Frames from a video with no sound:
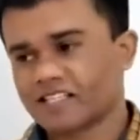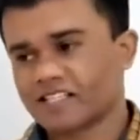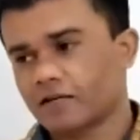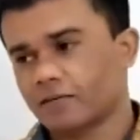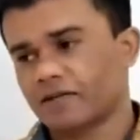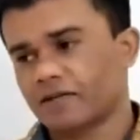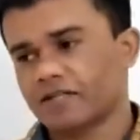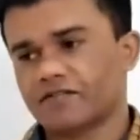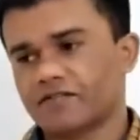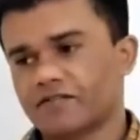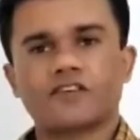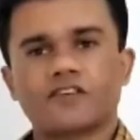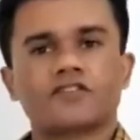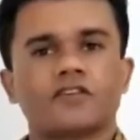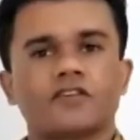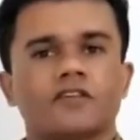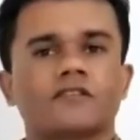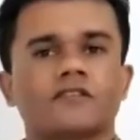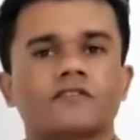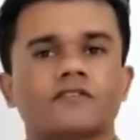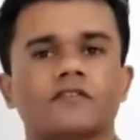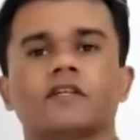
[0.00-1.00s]

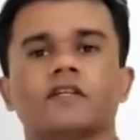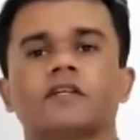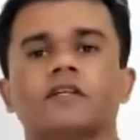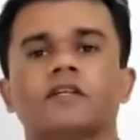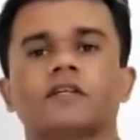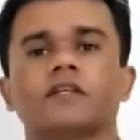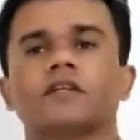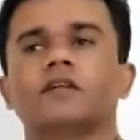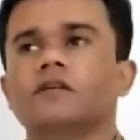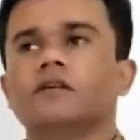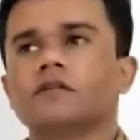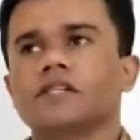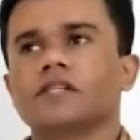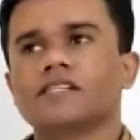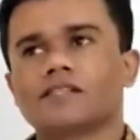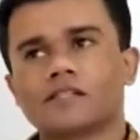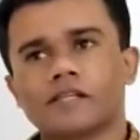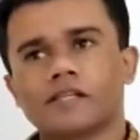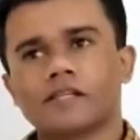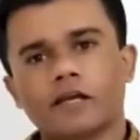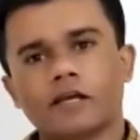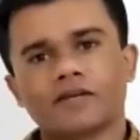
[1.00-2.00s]
attractions, then
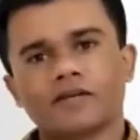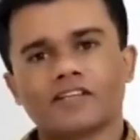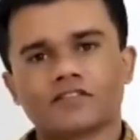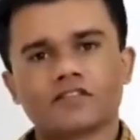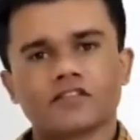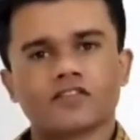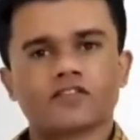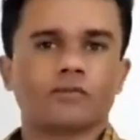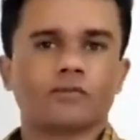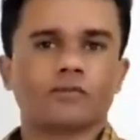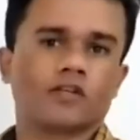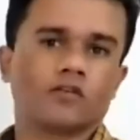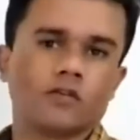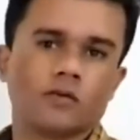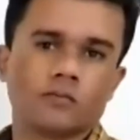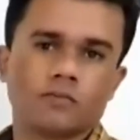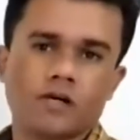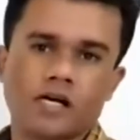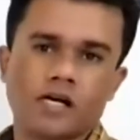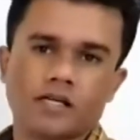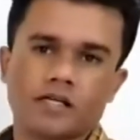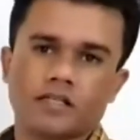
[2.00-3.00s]
same distance between
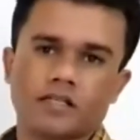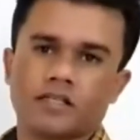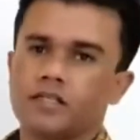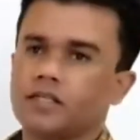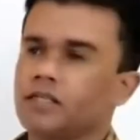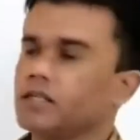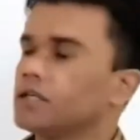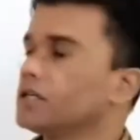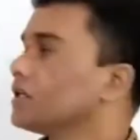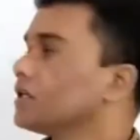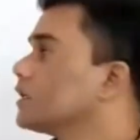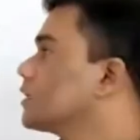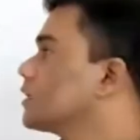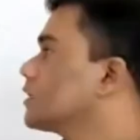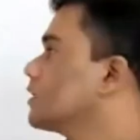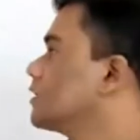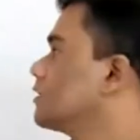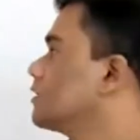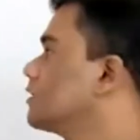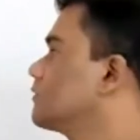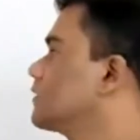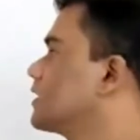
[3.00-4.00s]
particles,
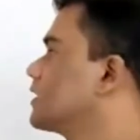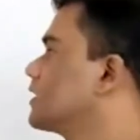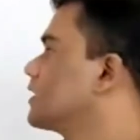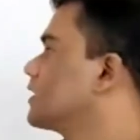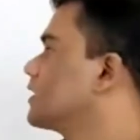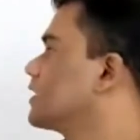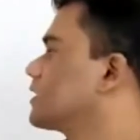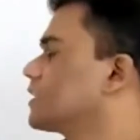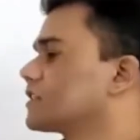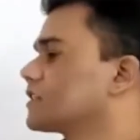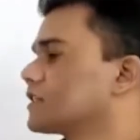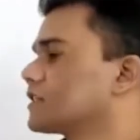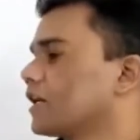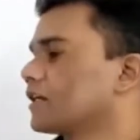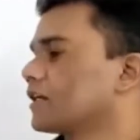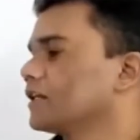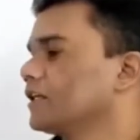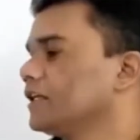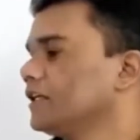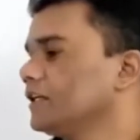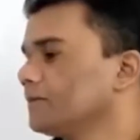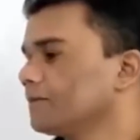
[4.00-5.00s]
we get
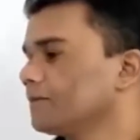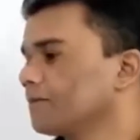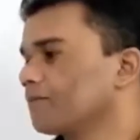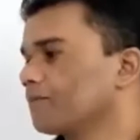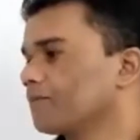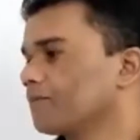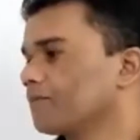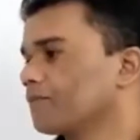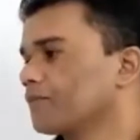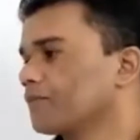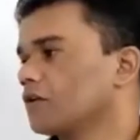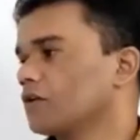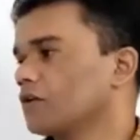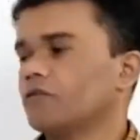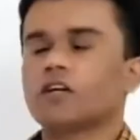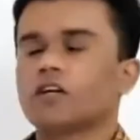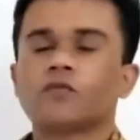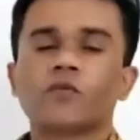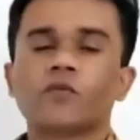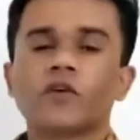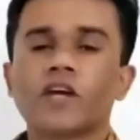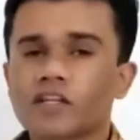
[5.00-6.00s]
exactly what
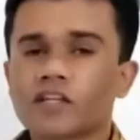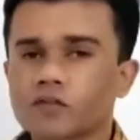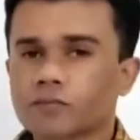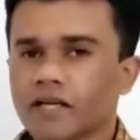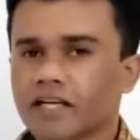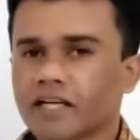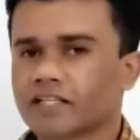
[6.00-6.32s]
we expect.